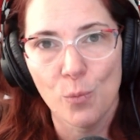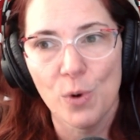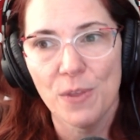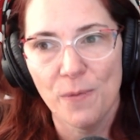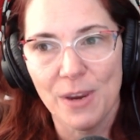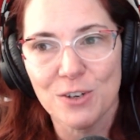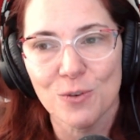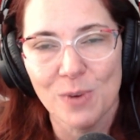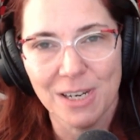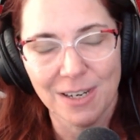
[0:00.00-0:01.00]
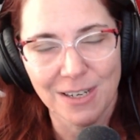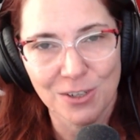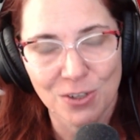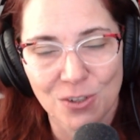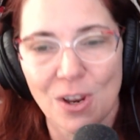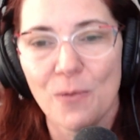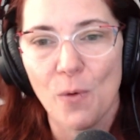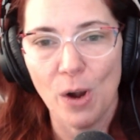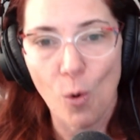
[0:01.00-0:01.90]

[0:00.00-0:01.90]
with facial recognition software,